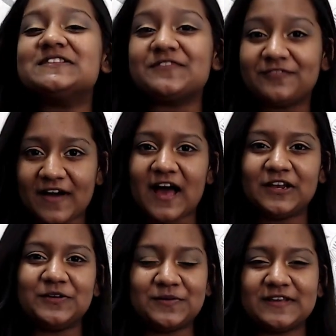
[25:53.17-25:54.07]

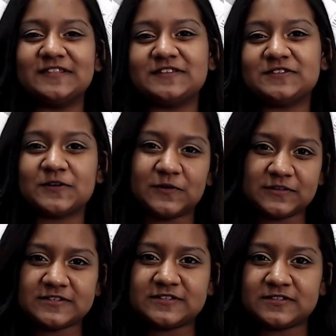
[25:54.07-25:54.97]
value in this
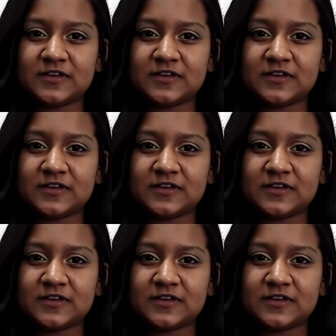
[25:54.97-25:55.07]
course.